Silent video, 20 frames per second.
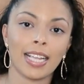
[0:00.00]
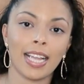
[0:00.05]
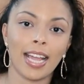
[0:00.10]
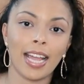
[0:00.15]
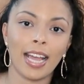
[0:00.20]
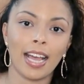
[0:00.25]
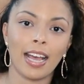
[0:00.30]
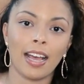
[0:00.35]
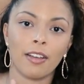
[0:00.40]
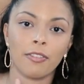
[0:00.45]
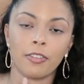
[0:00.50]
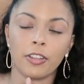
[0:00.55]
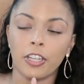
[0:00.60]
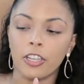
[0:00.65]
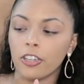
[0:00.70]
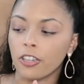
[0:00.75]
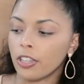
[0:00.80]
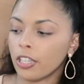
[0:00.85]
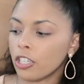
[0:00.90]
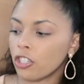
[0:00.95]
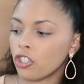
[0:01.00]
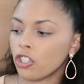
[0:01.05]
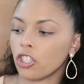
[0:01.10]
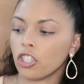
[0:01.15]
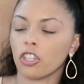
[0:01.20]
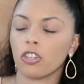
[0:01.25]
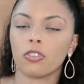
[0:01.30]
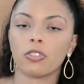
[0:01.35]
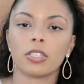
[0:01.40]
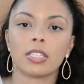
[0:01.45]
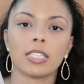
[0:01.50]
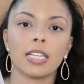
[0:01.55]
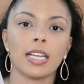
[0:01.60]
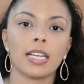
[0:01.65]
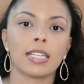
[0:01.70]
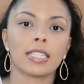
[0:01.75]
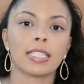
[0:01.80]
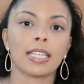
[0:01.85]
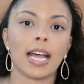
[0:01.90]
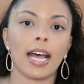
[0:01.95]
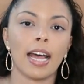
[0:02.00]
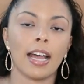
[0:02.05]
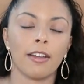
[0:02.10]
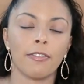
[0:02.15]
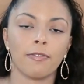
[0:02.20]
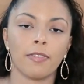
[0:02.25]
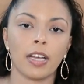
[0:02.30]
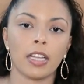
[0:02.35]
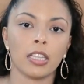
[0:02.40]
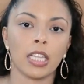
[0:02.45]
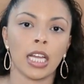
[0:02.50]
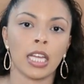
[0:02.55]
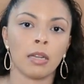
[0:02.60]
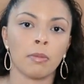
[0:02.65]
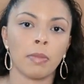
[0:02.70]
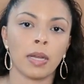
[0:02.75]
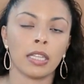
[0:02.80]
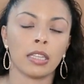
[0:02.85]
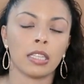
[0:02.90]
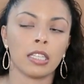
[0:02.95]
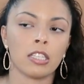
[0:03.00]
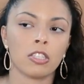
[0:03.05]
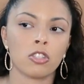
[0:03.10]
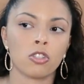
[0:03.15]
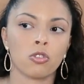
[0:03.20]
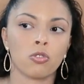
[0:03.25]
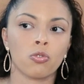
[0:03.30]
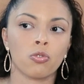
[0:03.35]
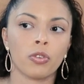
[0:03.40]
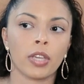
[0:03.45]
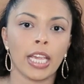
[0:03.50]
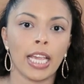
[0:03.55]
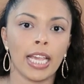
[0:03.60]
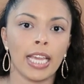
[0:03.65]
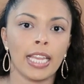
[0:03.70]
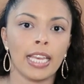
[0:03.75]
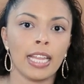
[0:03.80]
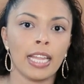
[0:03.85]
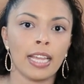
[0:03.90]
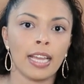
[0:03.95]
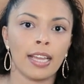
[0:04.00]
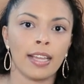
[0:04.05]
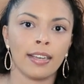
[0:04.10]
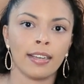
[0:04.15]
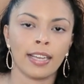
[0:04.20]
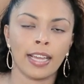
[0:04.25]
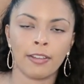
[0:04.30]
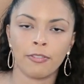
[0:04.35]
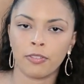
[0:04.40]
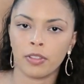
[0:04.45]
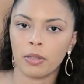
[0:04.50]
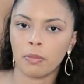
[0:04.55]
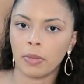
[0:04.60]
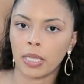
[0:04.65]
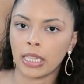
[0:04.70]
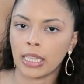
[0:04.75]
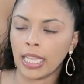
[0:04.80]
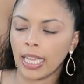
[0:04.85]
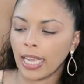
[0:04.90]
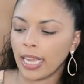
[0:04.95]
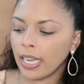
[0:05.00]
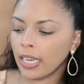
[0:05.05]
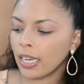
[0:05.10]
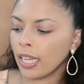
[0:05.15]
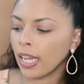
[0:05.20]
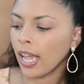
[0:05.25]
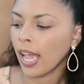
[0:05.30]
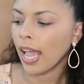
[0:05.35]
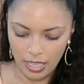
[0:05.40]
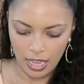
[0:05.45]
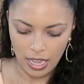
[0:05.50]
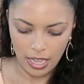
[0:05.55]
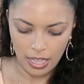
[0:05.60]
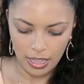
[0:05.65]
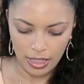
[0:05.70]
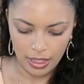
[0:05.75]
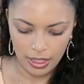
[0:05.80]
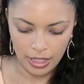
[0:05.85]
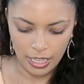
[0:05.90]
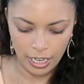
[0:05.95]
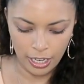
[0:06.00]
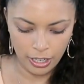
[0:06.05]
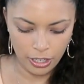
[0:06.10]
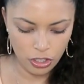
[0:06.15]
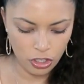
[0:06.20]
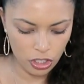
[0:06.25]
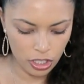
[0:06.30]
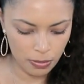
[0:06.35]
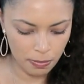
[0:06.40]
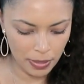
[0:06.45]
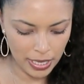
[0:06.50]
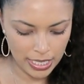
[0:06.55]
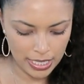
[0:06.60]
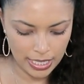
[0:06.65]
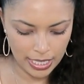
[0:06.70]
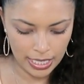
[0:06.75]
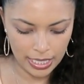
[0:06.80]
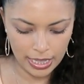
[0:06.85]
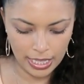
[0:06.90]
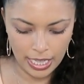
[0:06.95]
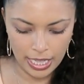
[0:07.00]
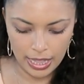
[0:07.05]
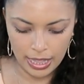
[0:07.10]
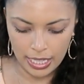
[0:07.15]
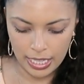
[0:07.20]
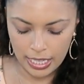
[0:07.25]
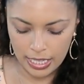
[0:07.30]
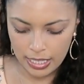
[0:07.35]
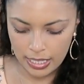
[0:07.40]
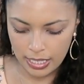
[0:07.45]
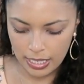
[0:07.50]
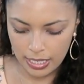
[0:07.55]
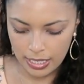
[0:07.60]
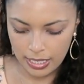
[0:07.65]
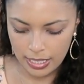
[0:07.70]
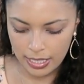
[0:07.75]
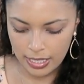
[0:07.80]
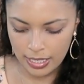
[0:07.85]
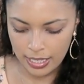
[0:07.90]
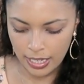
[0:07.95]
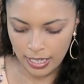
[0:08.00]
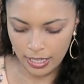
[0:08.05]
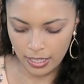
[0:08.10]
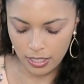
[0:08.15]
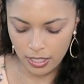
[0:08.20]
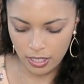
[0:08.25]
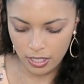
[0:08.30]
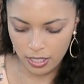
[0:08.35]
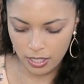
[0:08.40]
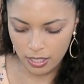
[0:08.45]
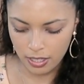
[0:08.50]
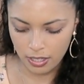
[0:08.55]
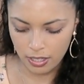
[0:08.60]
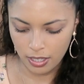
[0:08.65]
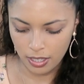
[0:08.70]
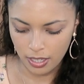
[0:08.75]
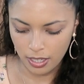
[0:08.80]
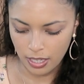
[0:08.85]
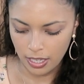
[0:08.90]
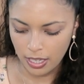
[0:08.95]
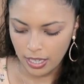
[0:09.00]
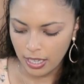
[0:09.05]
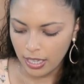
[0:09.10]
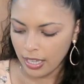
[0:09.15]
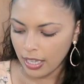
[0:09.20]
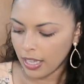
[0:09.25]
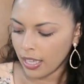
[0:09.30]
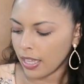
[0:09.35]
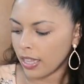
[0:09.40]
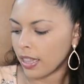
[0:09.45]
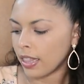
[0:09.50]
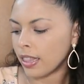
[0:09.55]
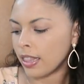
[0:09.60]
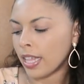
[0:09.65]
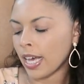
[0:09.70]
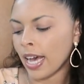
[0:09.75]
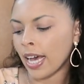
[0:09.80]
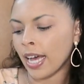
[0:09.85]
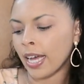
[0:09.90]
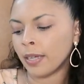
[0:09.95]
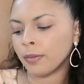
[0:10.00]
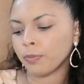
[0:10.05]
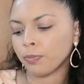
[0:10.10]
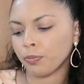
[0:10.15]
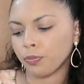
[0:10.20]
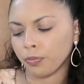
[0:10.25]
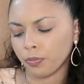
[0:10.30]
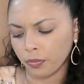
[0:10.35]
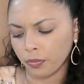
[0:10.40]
thing I have here are these GeoStix. I found out about this through Katie and Life in the Mundane. They're just basically these sticks that,